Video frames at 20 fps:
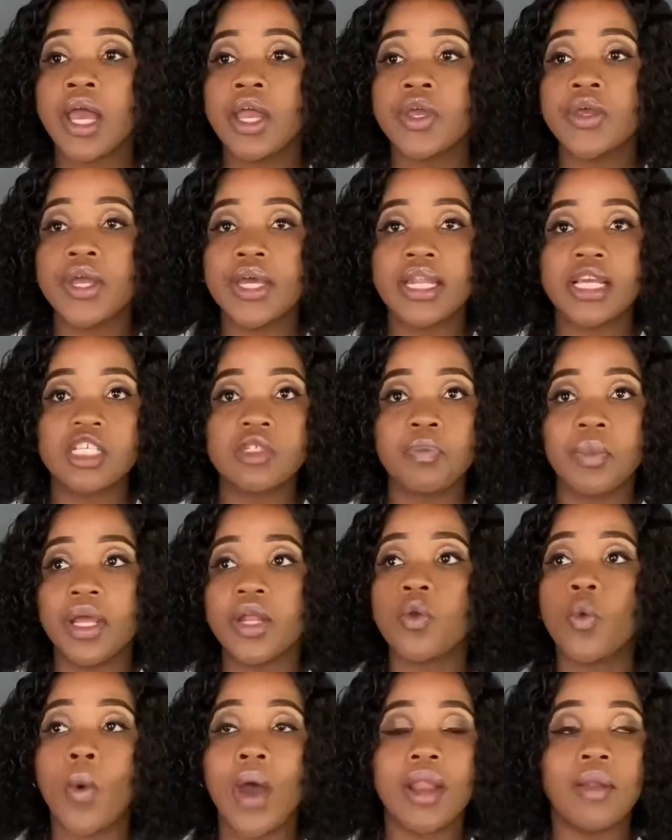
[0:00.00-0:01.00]
You can
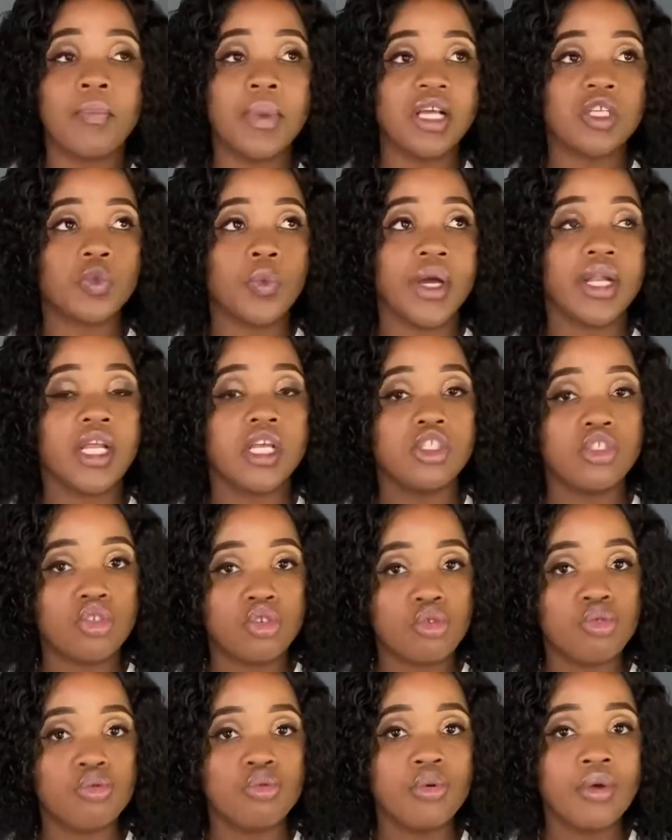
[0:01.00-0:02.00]
explain 1 + 1 is
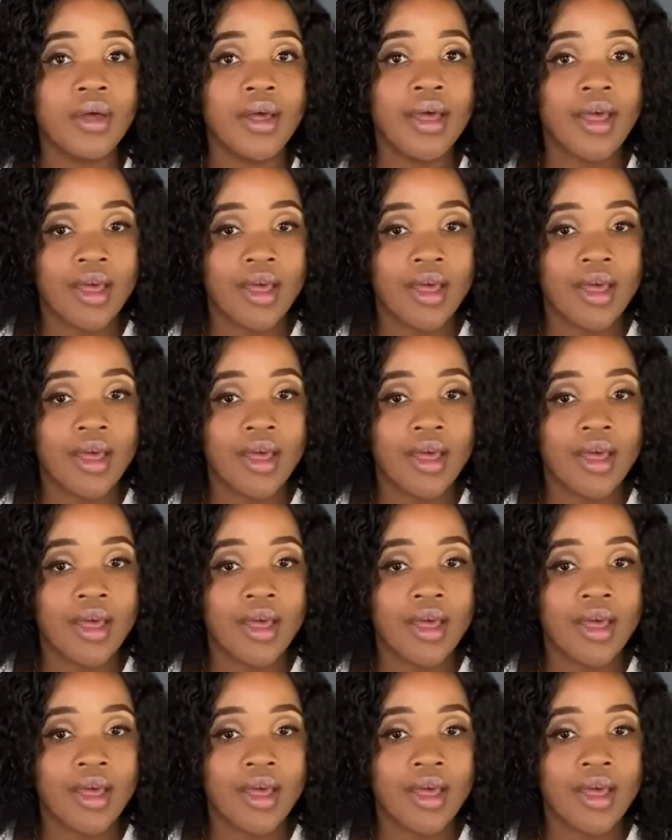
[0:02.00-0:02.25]
2.